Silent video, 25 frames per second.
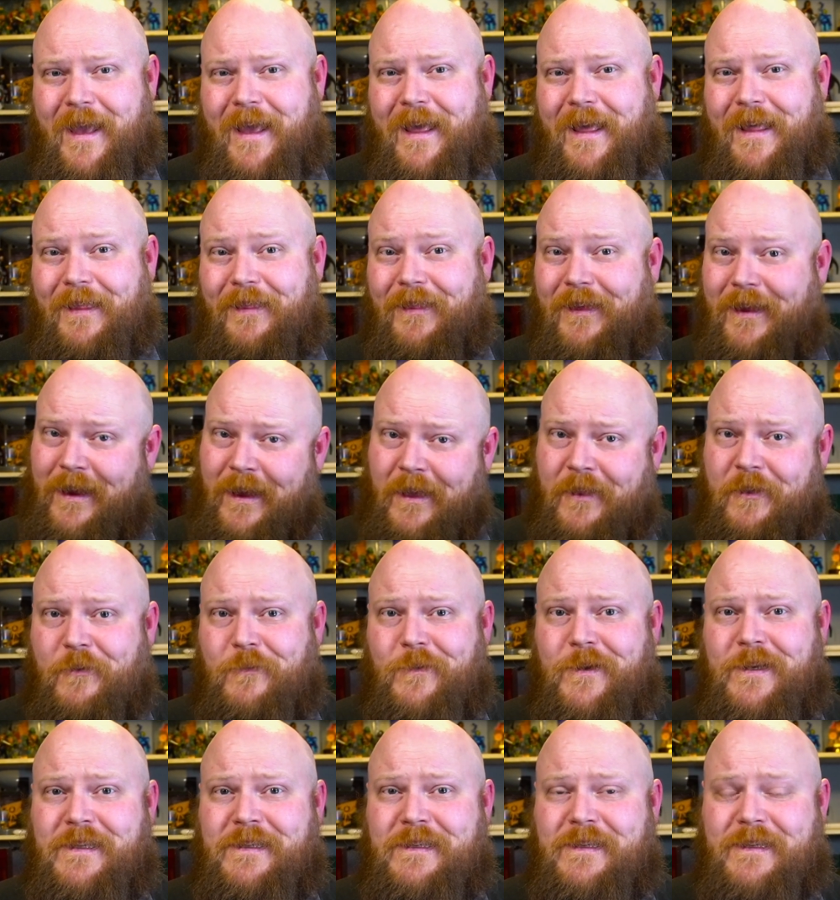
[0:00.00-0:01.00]
The other
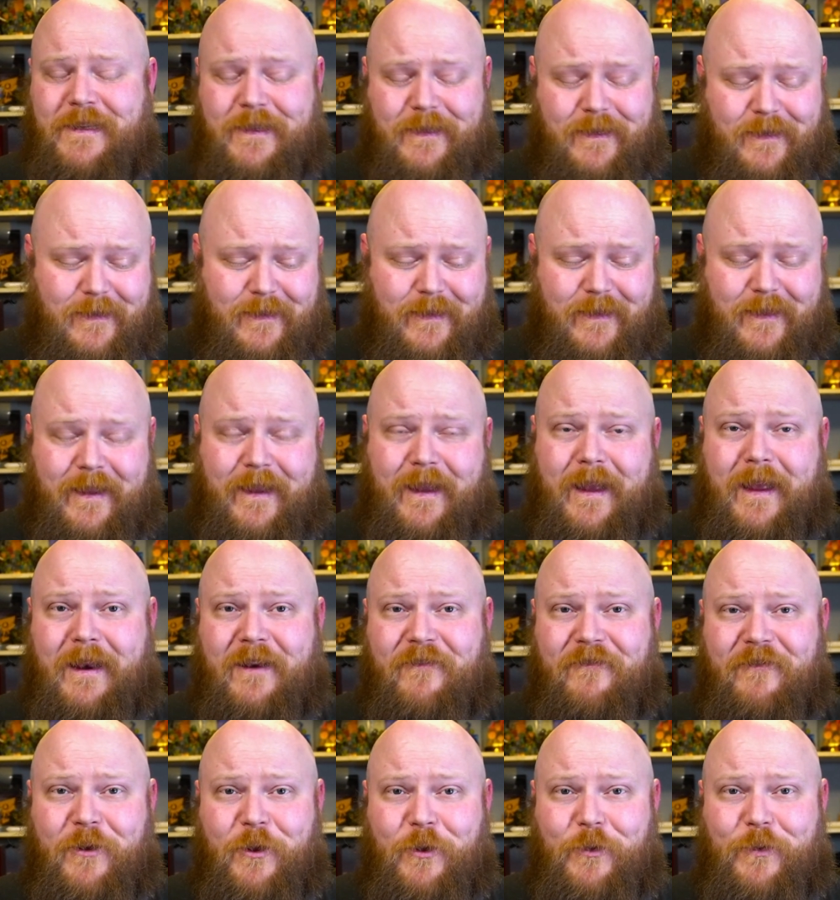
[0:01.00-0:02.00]
ones, they had a
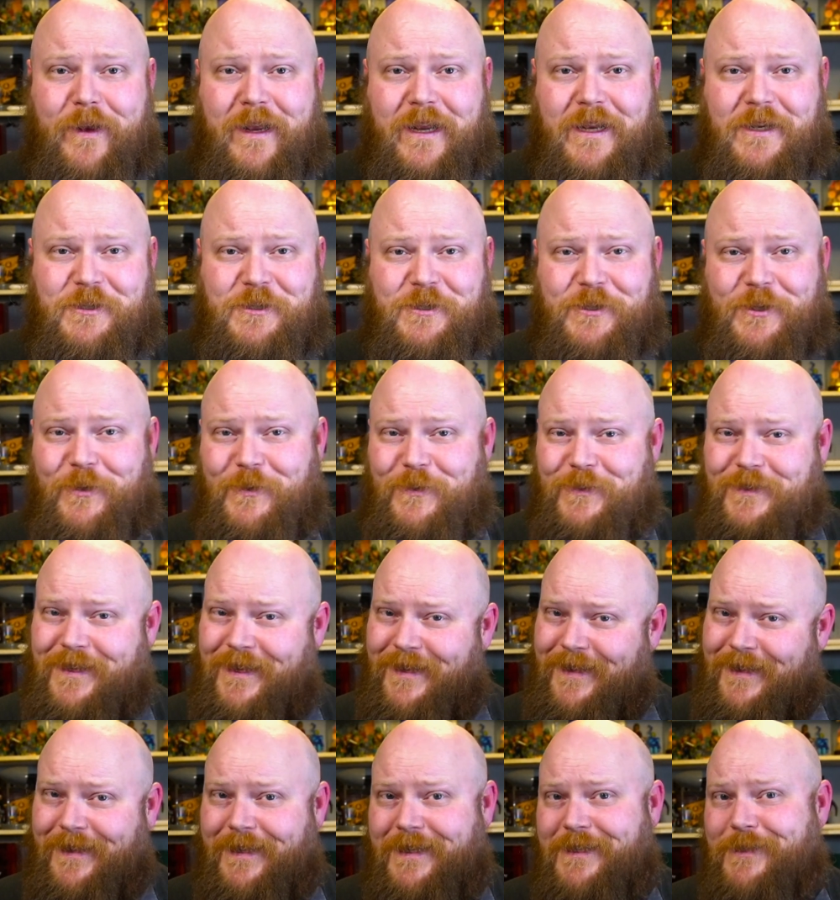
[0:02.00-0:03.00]
few issues.
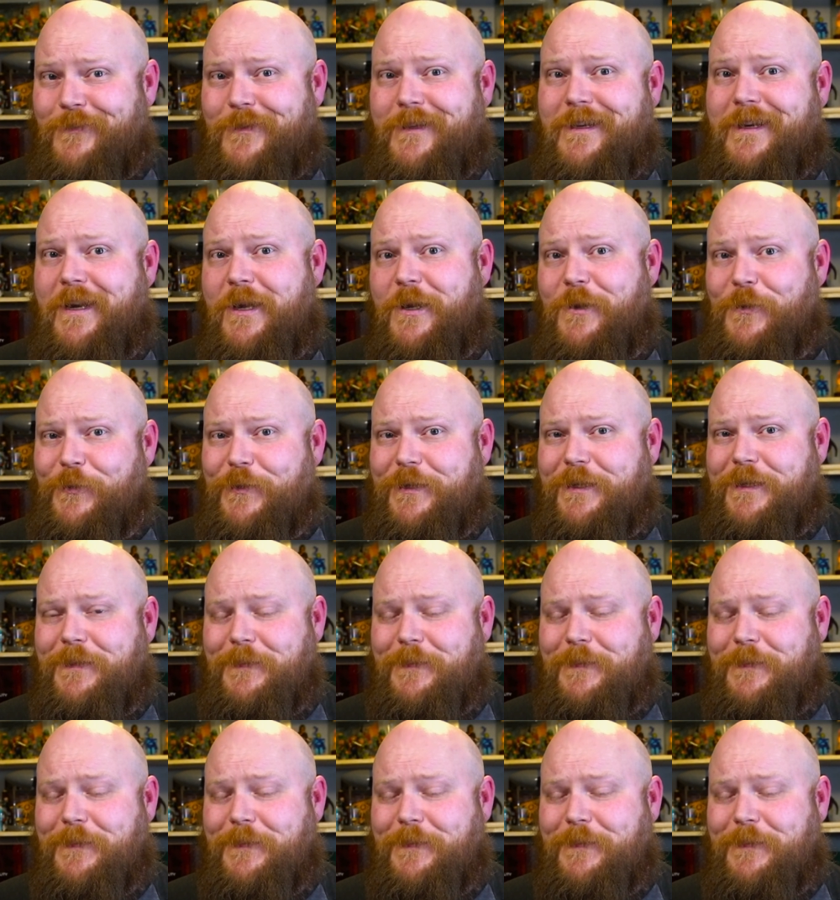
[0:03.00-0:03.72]
This one don't.